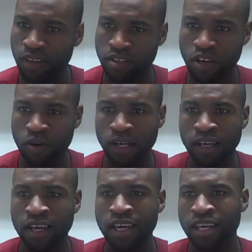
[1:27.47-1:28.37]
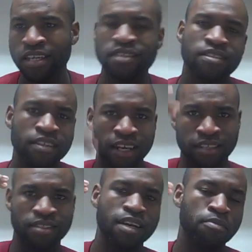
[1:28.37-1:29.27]
So he is the
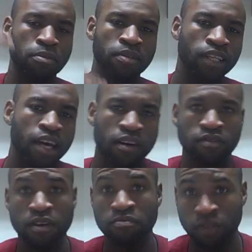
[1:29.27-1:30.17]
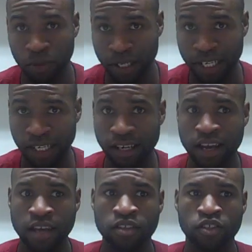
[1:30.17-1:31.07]
next step up the ladder from floor hand,
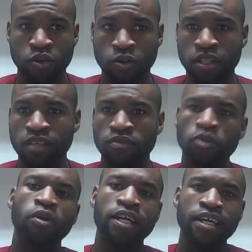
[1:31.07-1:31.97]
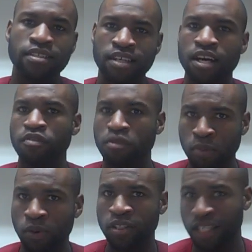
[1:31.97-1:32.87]
so the floor hands kind of
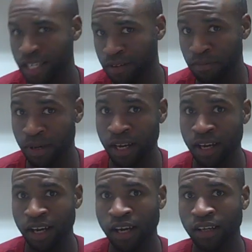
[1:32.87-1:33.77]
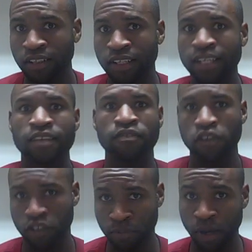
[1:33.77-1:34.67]
report to him like their
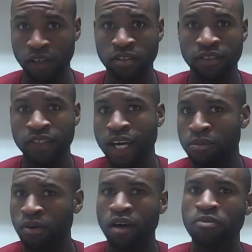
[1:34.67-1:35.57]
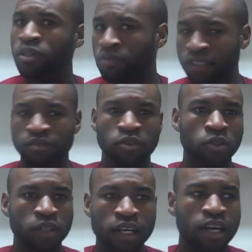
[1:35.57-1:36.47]
first boss. If you got a problem on the rig
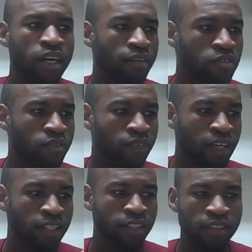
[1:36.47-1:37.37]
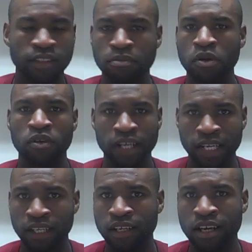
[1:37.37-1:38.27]
floor, if you can find the motor
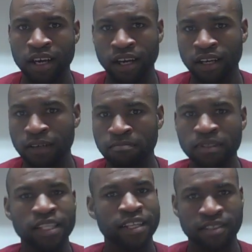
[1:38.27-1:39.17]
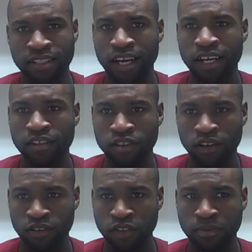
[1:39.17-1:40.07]
hand, then that's the guy you
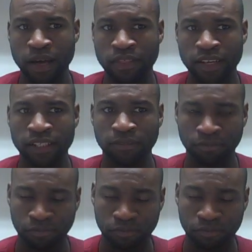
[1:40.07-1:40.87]
talk to about that.